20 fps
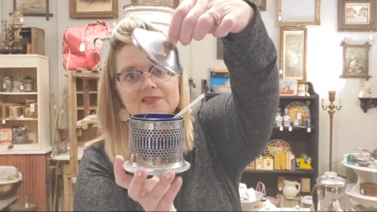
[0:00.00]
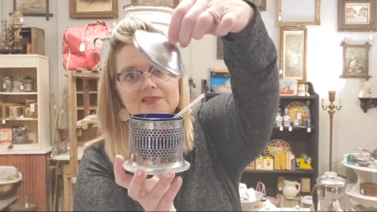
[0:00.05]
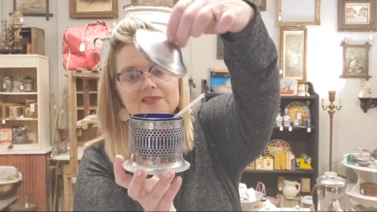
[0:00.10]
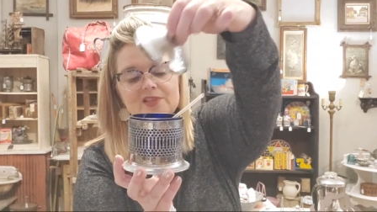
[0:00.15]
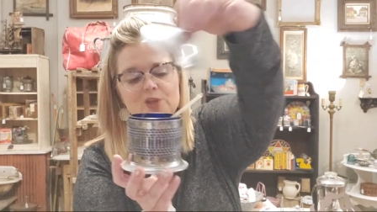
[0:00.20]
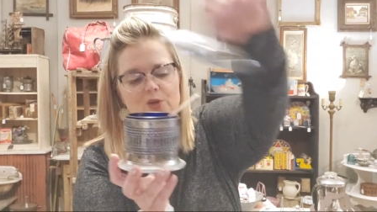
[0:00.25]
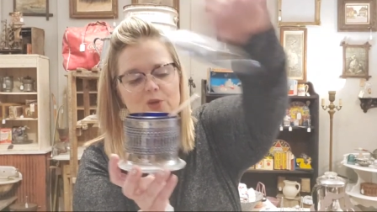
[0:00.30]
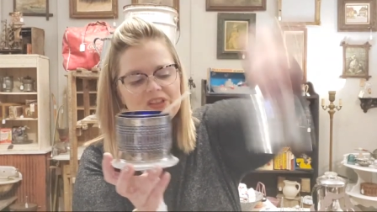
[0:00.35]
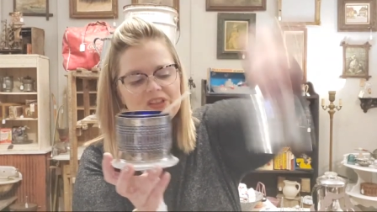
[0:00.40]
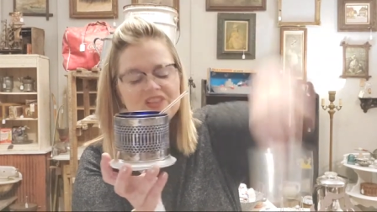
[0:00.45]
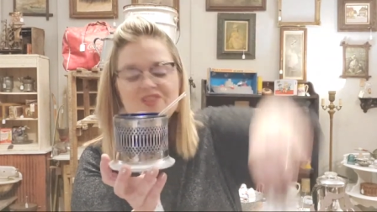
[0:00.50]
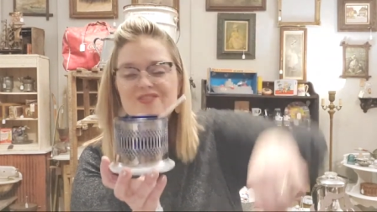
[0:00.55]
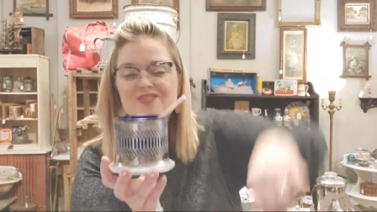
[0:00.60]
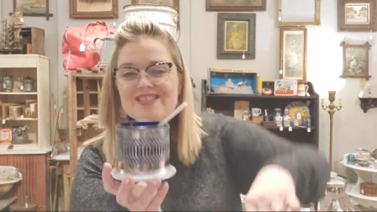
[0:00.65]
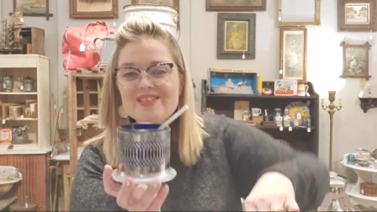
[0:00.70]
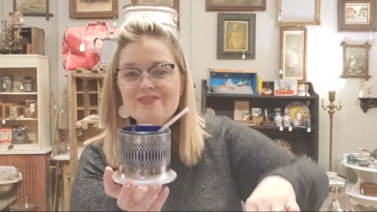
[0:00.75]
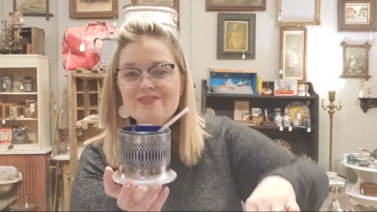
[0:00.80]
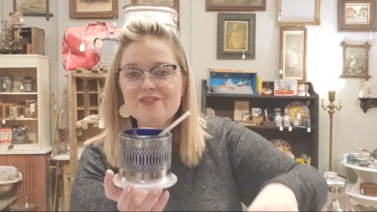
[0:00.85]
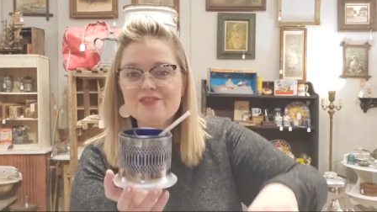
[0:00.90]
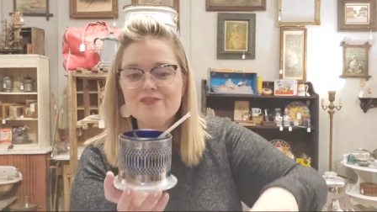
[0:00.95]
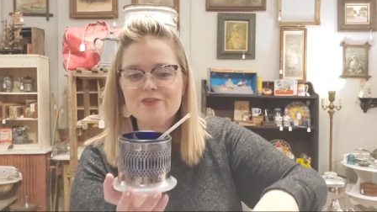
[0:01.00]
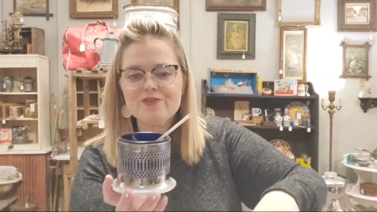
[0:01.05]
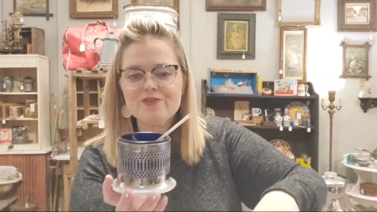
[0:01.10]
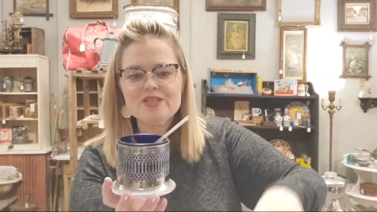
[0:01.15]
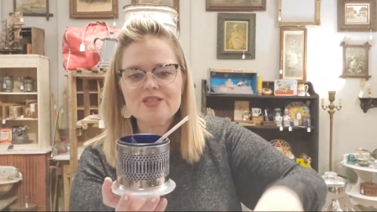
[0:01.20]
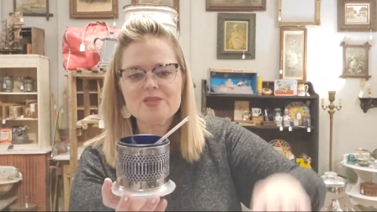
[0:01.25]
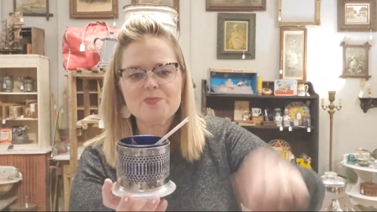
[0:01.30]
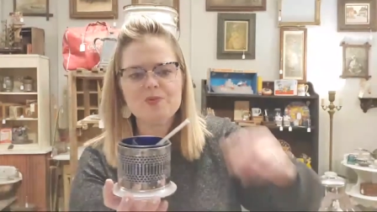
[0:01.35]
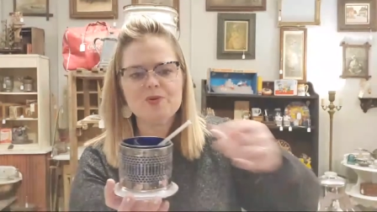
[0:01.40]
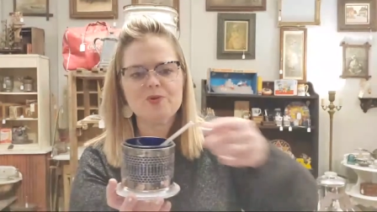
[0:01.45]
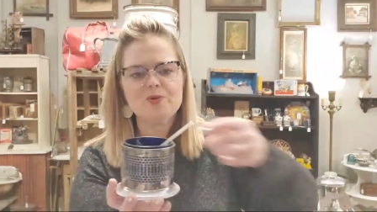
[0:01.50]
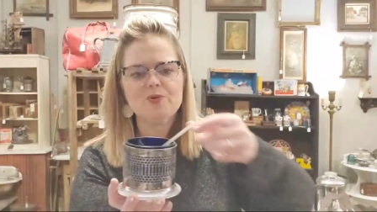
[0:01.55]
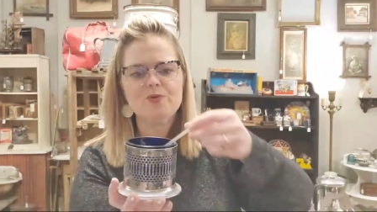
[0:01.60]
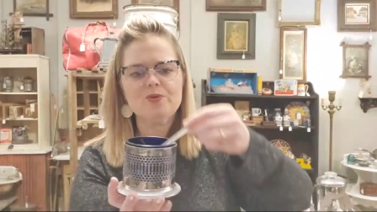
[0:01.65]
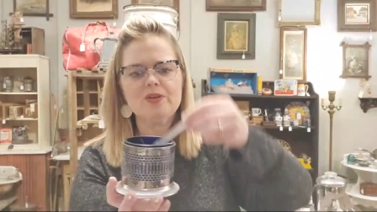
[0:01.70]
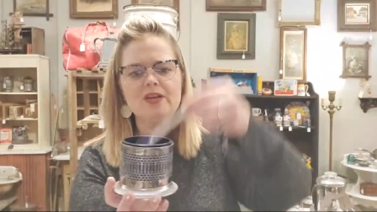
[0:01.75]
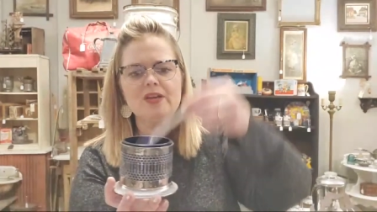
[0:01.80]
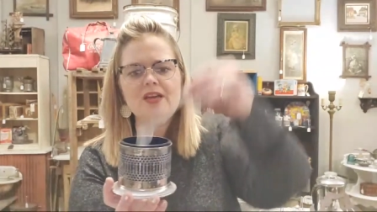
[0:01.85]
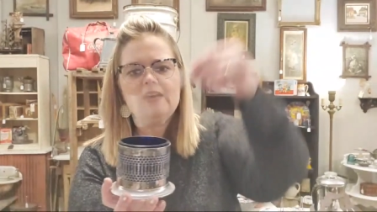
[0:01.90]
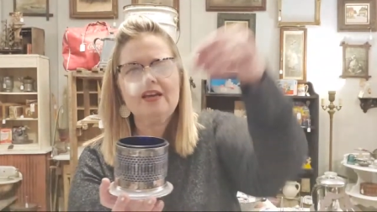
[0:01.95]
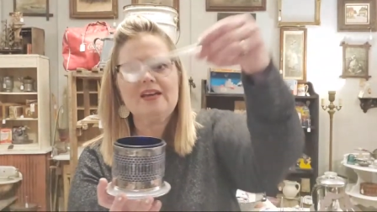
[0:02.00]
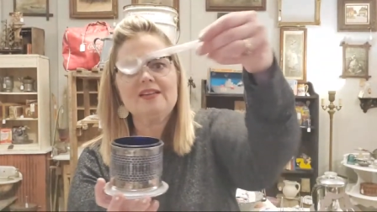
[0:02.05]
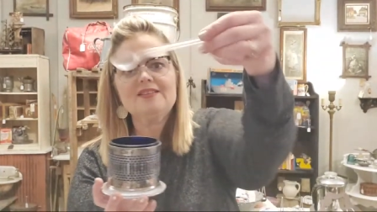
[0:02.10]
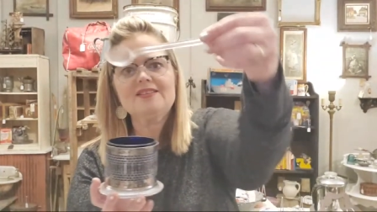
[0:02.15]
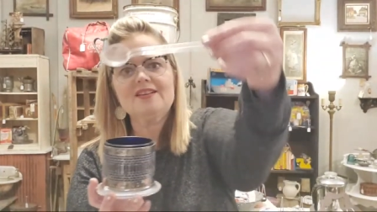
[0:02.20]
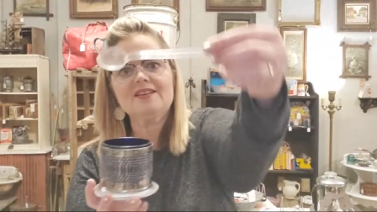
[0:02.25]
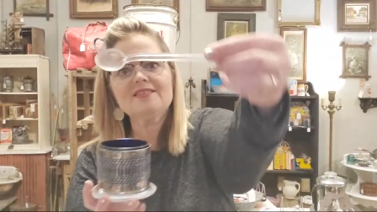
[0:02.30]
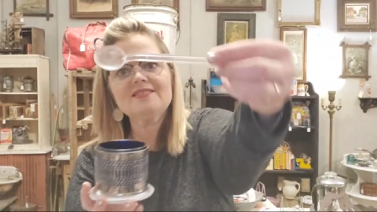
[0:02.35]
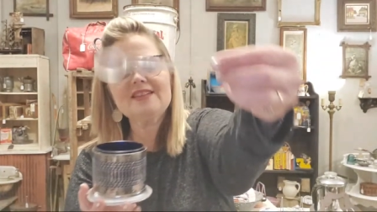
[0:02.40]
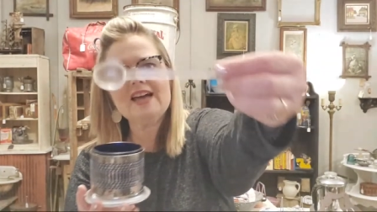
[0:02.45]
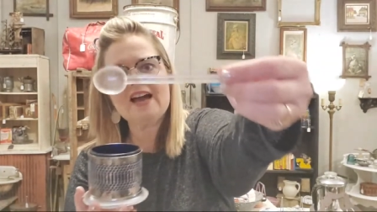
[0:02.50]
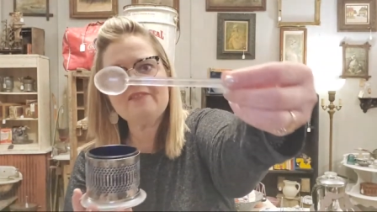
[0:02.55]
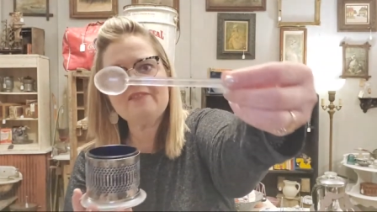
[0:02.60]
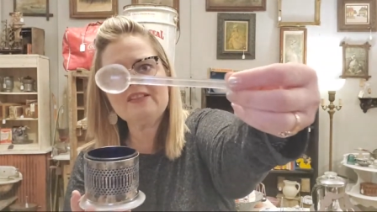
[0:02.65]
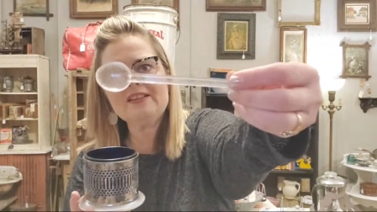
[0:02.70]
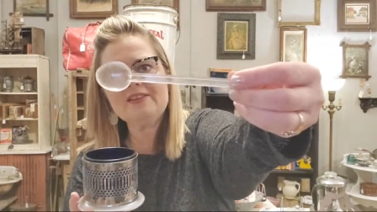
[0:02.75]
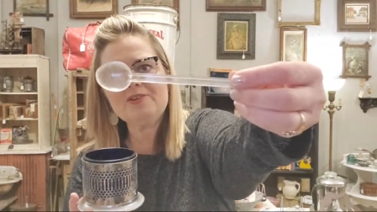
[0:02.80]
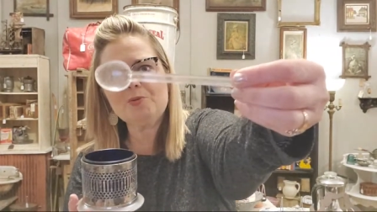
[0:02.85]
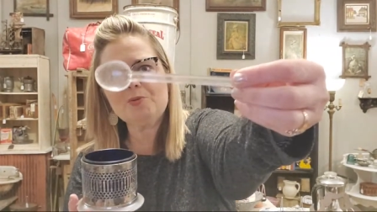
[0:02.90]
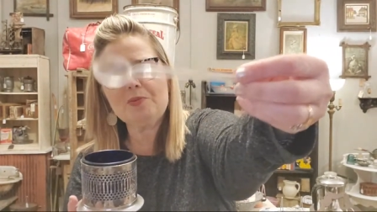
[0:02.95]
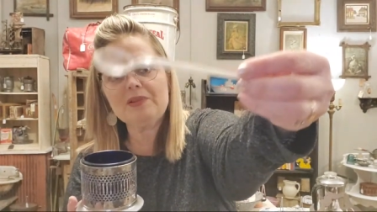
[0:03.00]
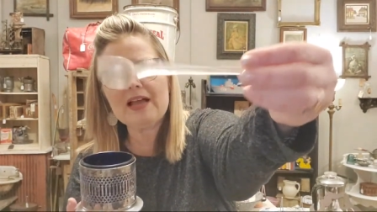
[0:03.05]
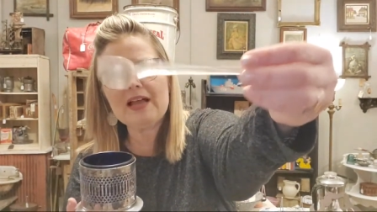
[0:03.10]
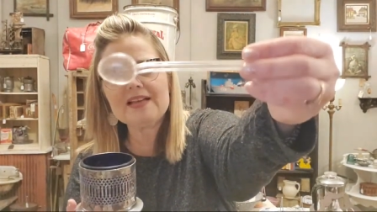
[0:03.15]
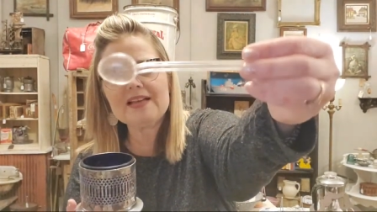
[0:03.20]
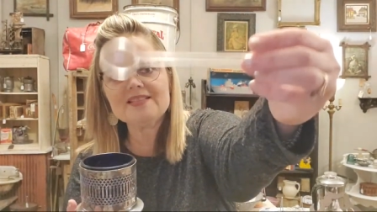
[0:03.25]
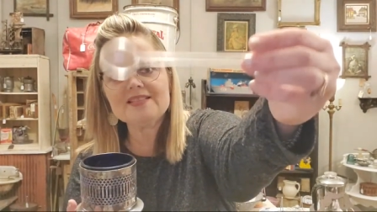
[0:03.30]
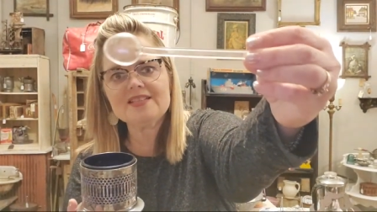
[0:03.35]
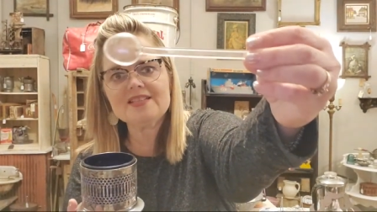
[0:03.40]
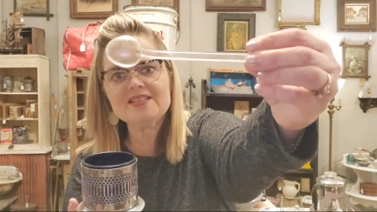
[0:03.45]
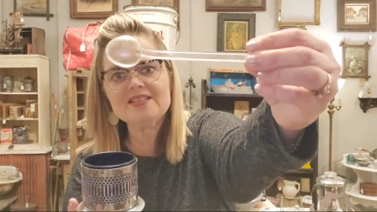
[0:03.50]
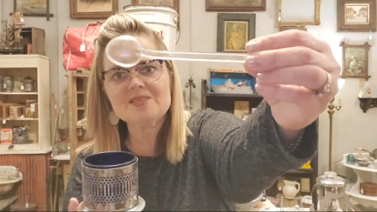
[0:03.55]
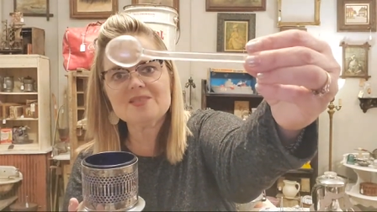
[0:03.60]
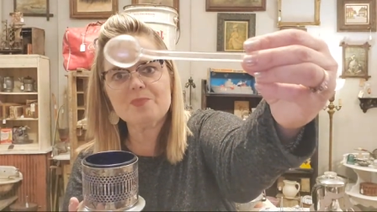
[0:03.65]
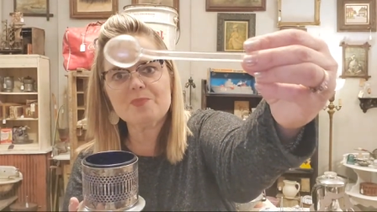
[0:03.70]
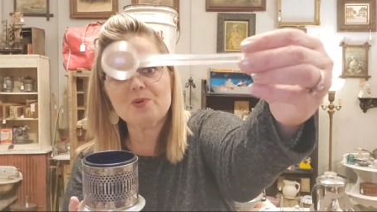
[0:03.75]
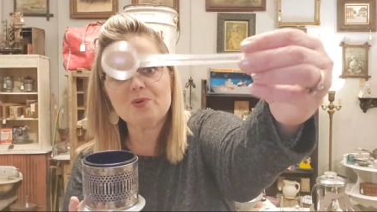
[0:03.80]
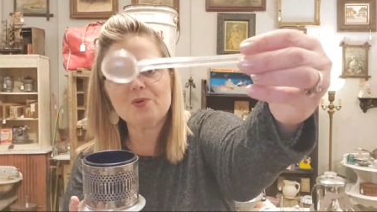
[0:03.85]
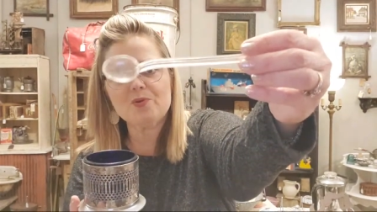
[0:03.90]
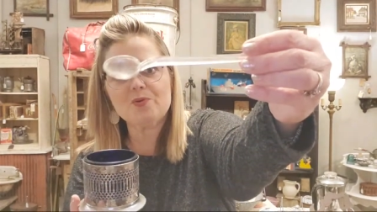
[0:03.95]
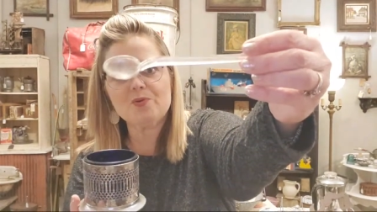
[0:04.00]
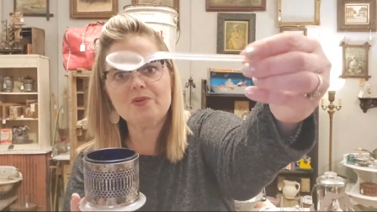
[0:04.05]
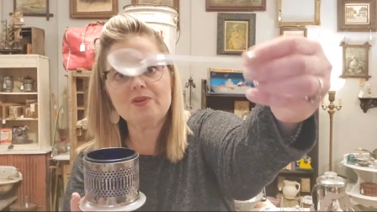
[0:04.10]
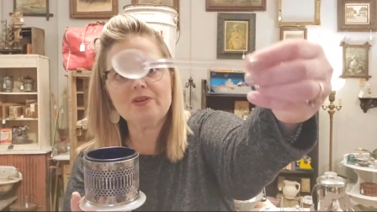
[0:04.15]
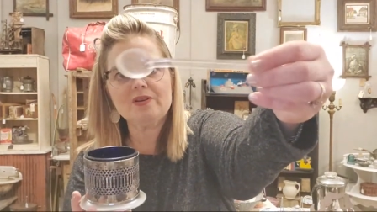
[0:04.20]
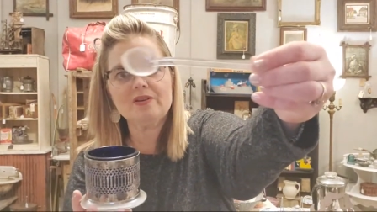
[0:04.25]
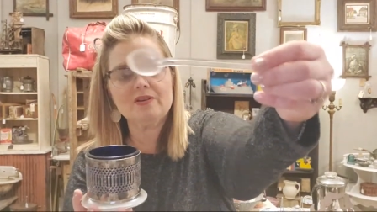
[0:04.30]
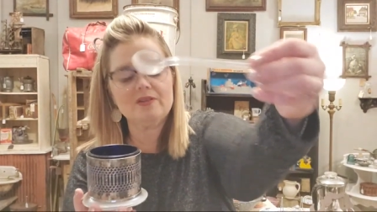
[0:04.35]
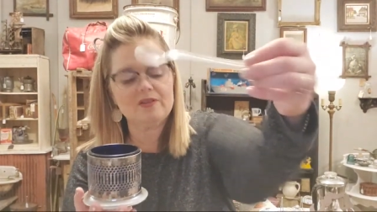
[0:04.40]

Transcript: you know, the little divot for the spoon. It does have a little plastic spoon